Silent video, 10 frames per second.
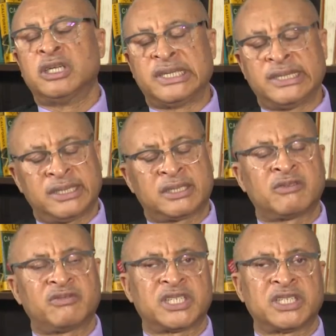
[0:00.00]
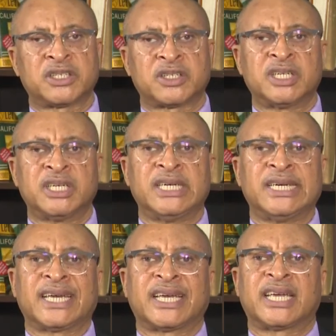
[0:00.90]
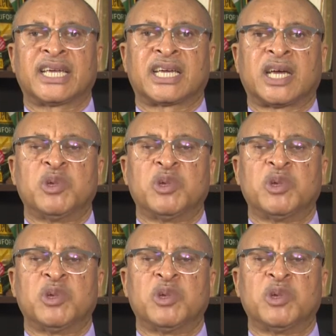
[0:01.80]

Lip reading: this conversation can